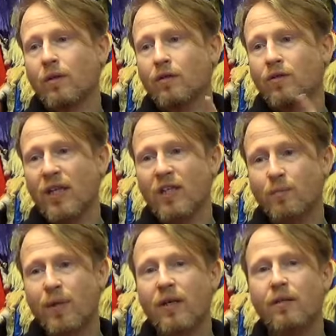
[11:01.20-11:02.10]

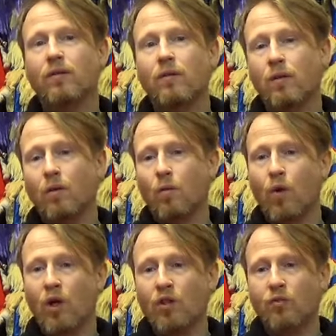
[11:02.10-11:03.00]
centipede
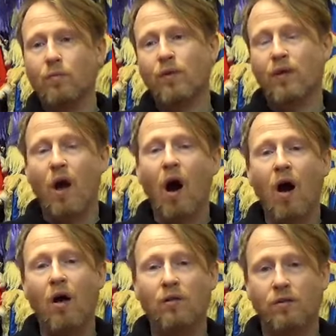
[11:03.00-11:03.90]
works from the
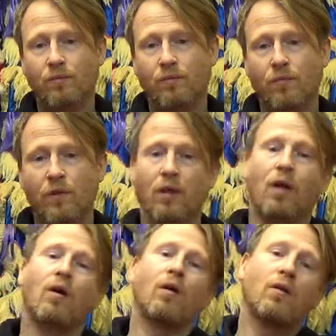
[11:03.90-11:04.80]
guard
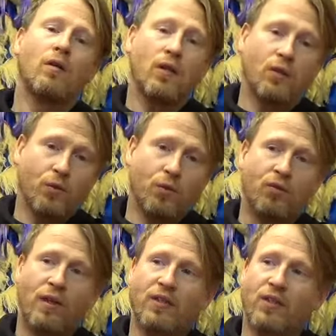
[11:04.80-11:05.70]
into a
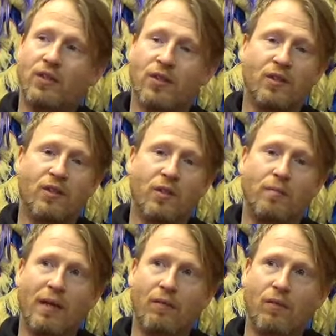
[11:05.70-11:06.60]
transition into the
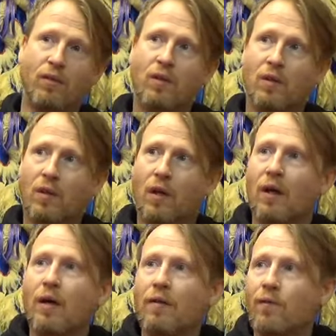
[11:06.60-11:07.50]
mount.
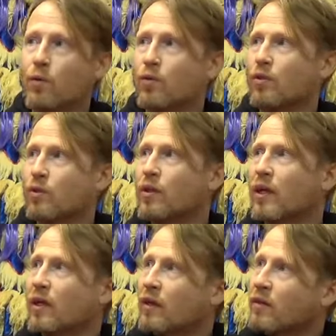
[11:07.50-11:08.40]
If you were to look
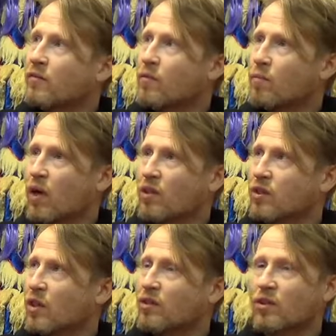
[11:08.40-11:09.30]
at a different
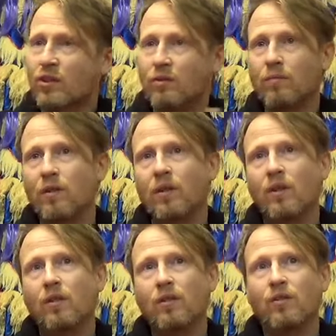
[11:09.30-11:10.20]
martial arts system,
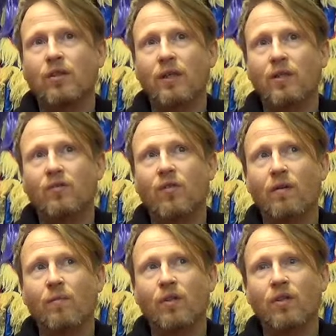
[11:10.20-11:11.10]
you'd say it's very
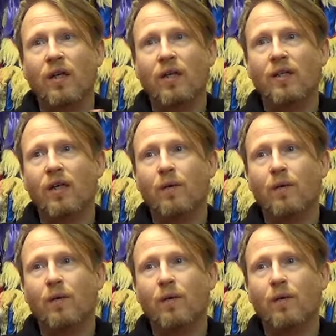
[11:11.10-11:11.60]
much like